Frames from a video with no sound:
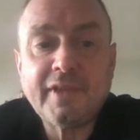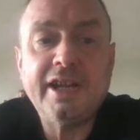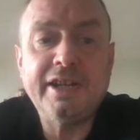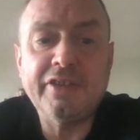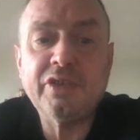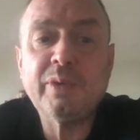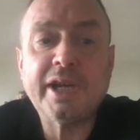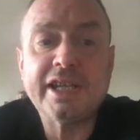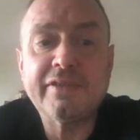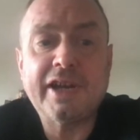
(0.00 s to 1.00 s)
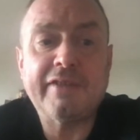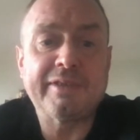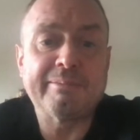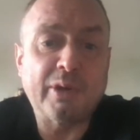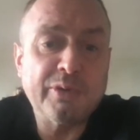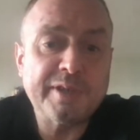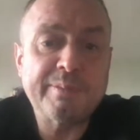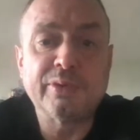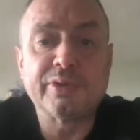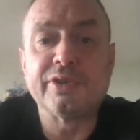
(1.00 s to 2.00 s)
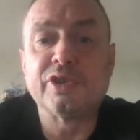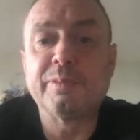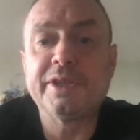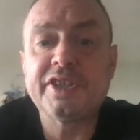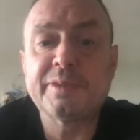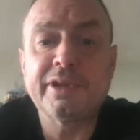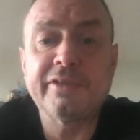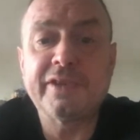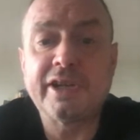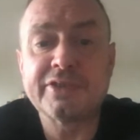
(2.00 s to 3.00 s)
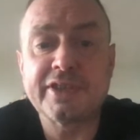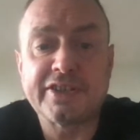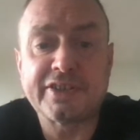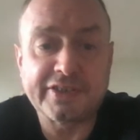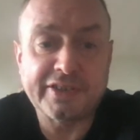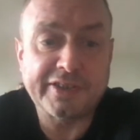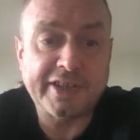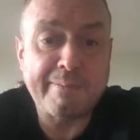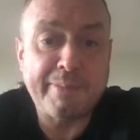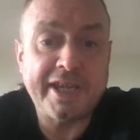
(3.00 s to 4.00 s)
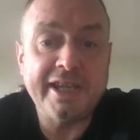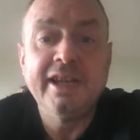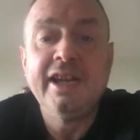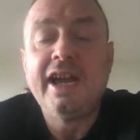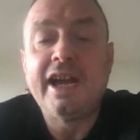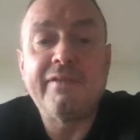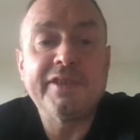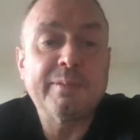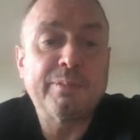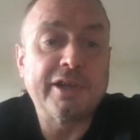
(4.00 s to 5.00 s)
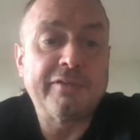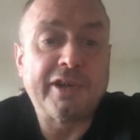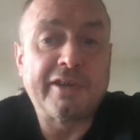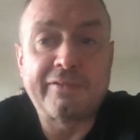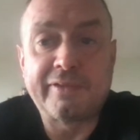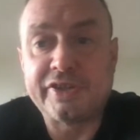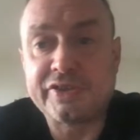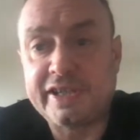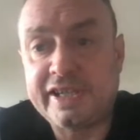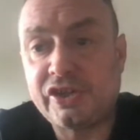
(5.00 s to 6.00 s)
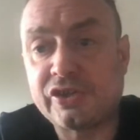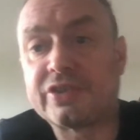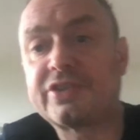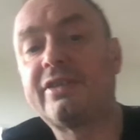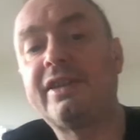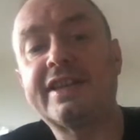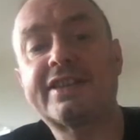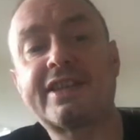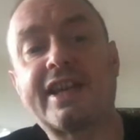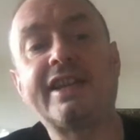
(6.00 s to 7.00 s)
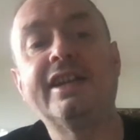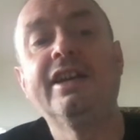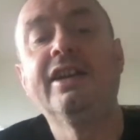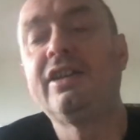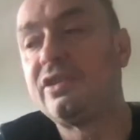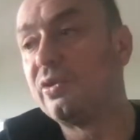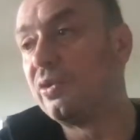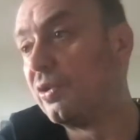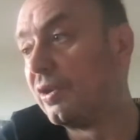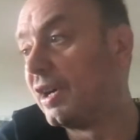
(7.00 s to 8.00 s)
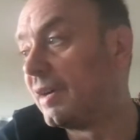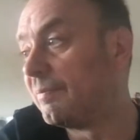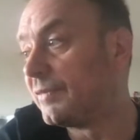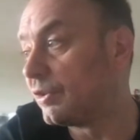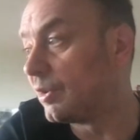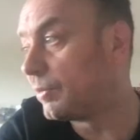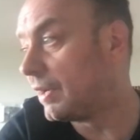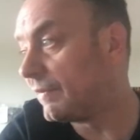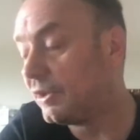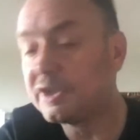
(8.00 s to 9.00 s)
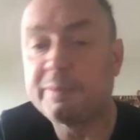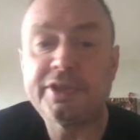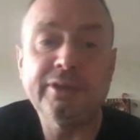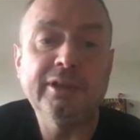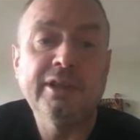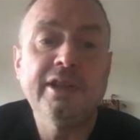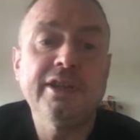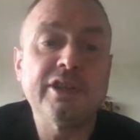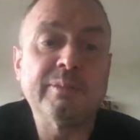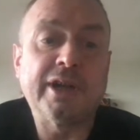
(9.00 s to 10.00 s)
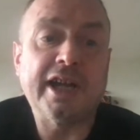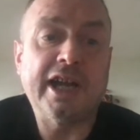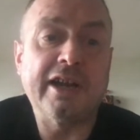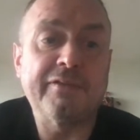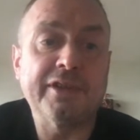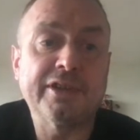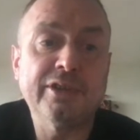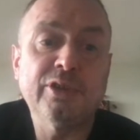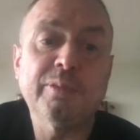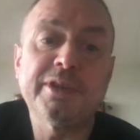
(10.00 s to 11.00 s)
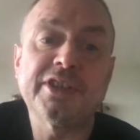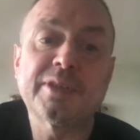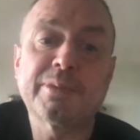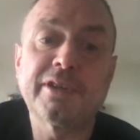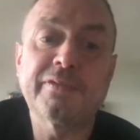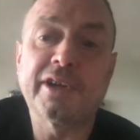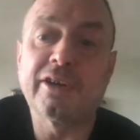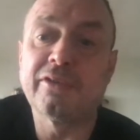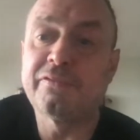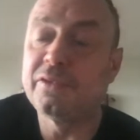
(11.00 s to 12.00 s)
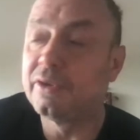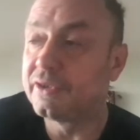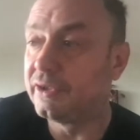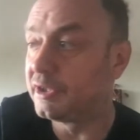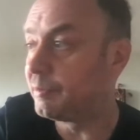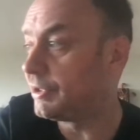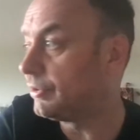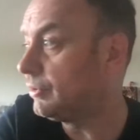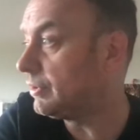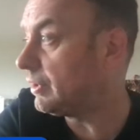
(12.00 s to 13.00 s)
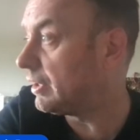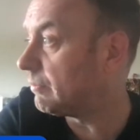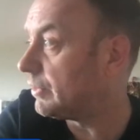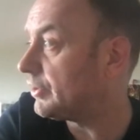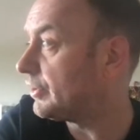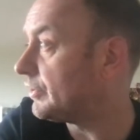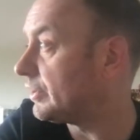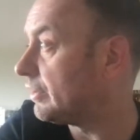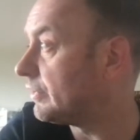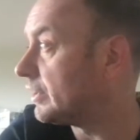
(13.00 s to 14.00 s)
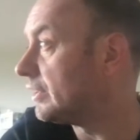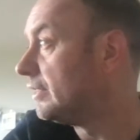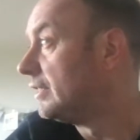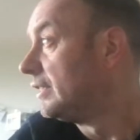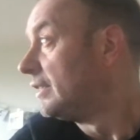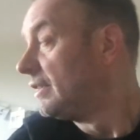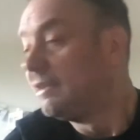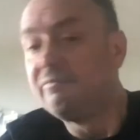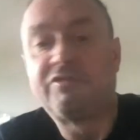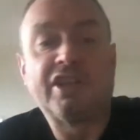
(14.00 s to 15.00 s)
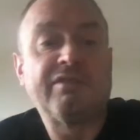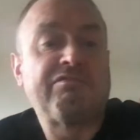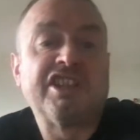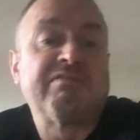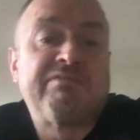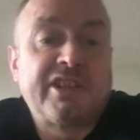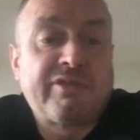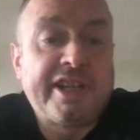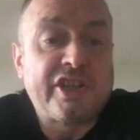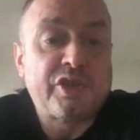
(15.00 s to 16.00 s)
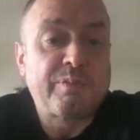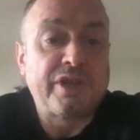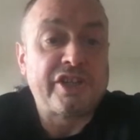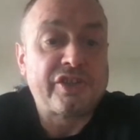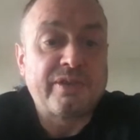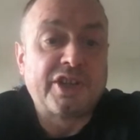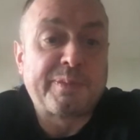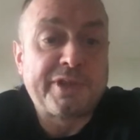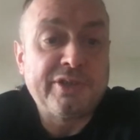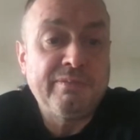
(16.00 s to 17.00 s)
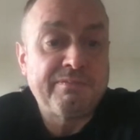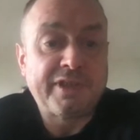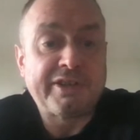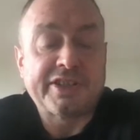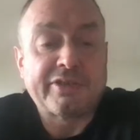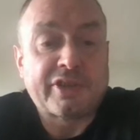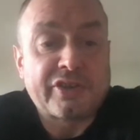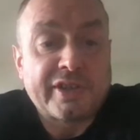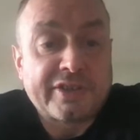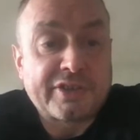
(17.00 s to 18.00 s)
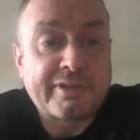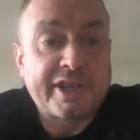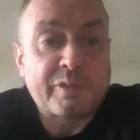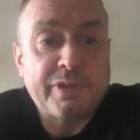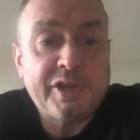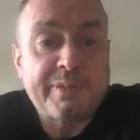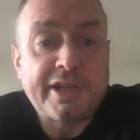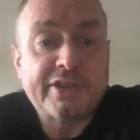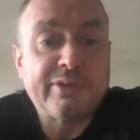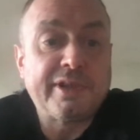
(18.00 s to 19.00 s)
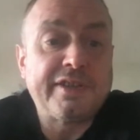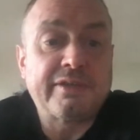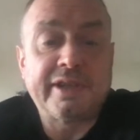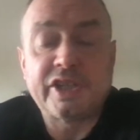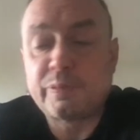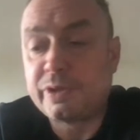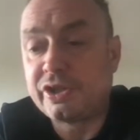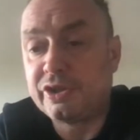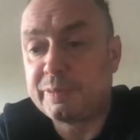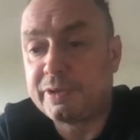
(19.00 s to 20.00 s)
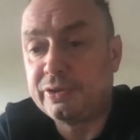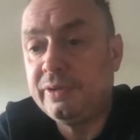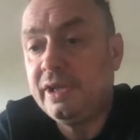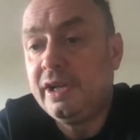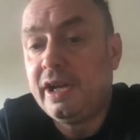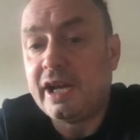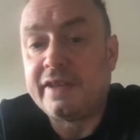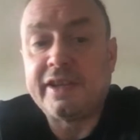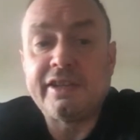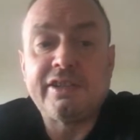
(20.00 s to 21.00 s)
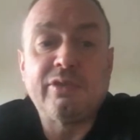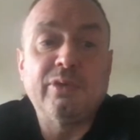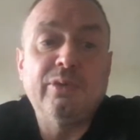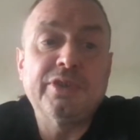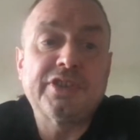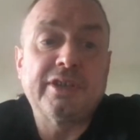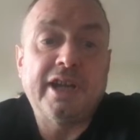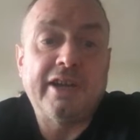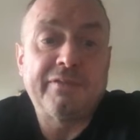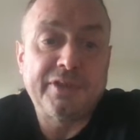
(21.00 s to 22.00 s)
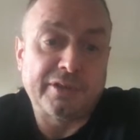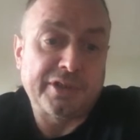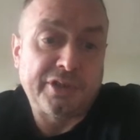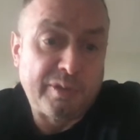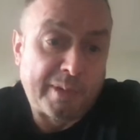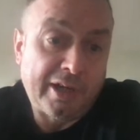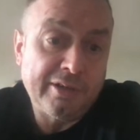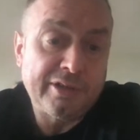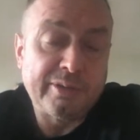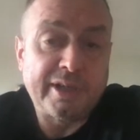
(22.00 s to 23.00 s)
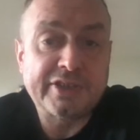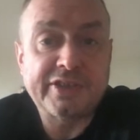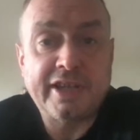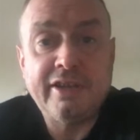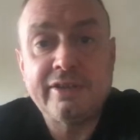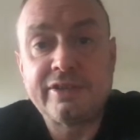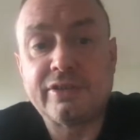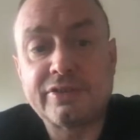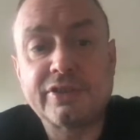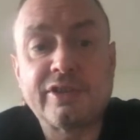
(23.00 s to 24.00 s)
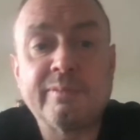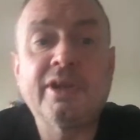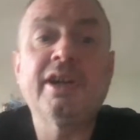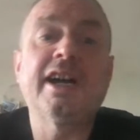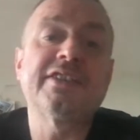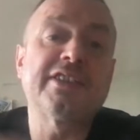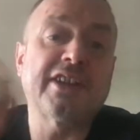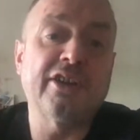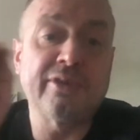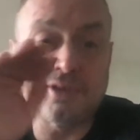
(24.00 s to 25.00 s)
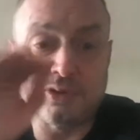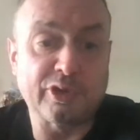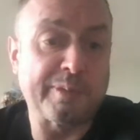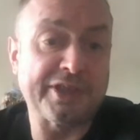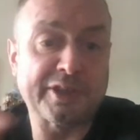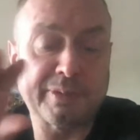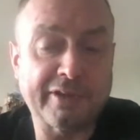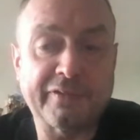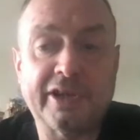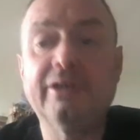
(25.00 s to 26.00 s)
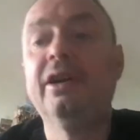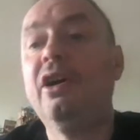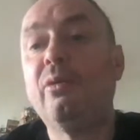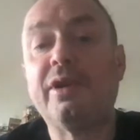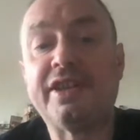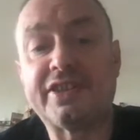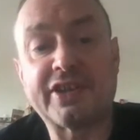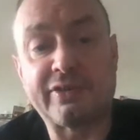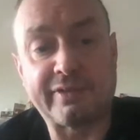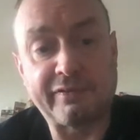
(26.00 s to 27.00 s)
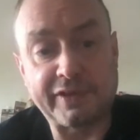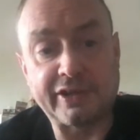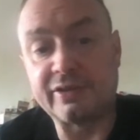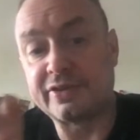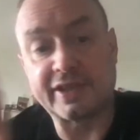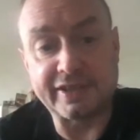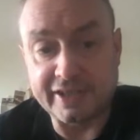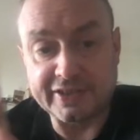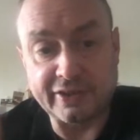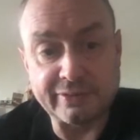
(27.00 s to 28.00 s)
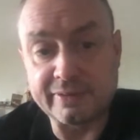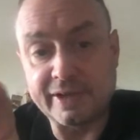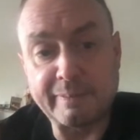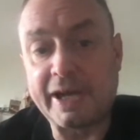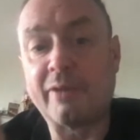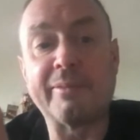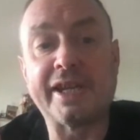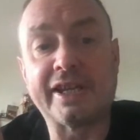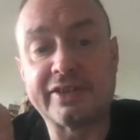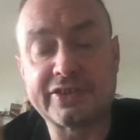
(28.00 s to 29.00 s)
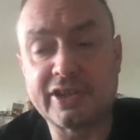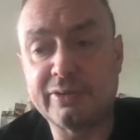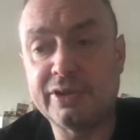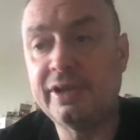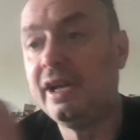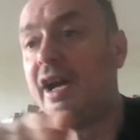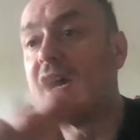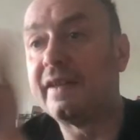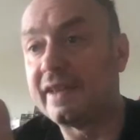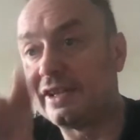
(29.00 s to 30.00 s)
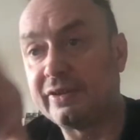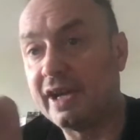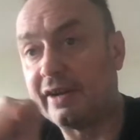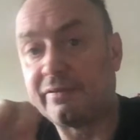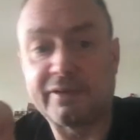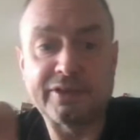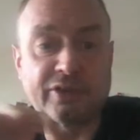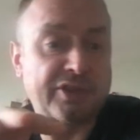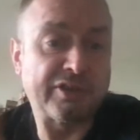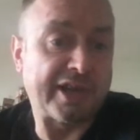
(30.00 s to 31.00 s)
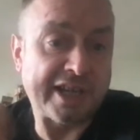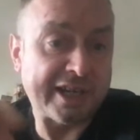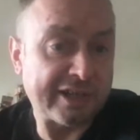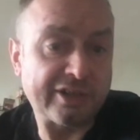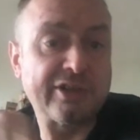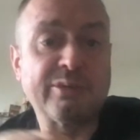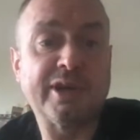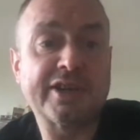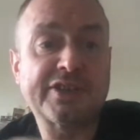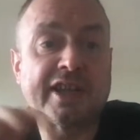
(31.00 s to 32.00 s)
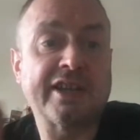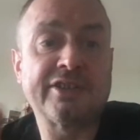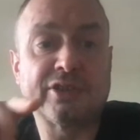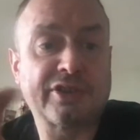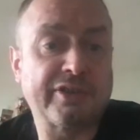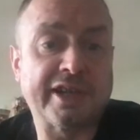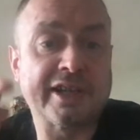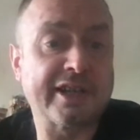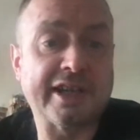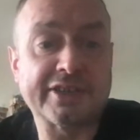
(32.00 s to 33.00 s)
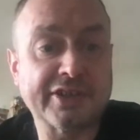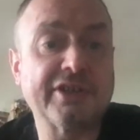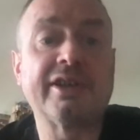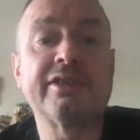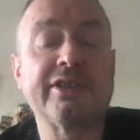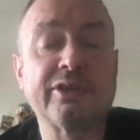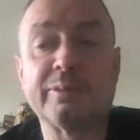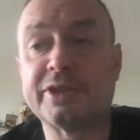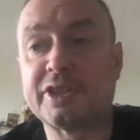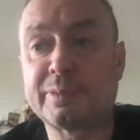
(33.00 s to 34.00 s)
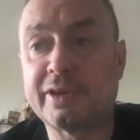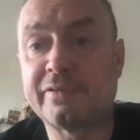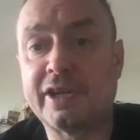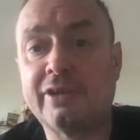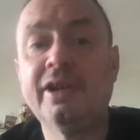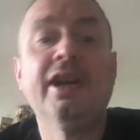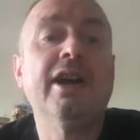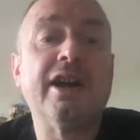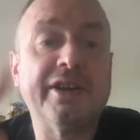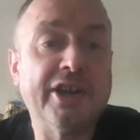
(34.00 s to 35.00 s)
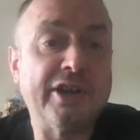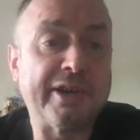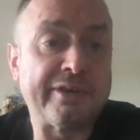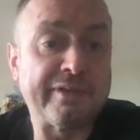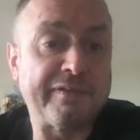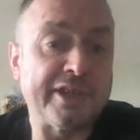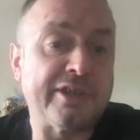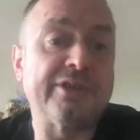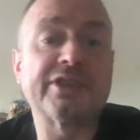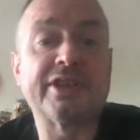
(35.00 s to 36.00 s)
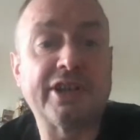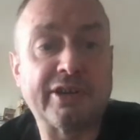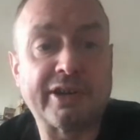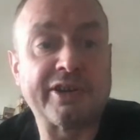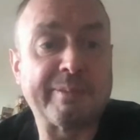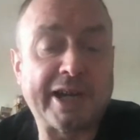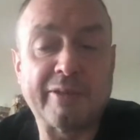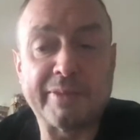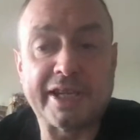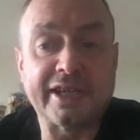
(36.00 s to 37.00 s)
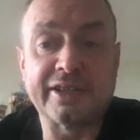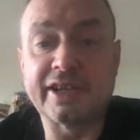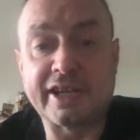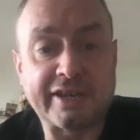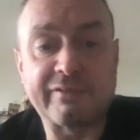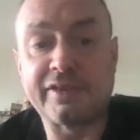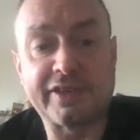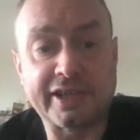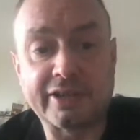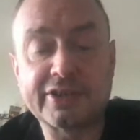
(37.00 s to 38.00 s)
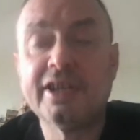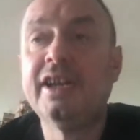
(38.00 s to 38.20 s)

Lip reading: Another way of having multiple Google business profiles is, it says there, B, having a profile for each clinician. So let's say you're a private hospital. You might have a Google business profile for the hospital, which is, the Greenwich Bridge Hospital. There is no such thing as the Greenwich Bridge, but let's call it the Greenwich Bridge Hospital. And then you also have Dr. Kumar, who works there. And Dr. Kumar has his own Google business profile with his own reviews and his own about me and so on. And then you have Dr. Iyengar, who works there, and Dr. Iyengar has her own Google business profile and her own reviews and her own about me and everything else.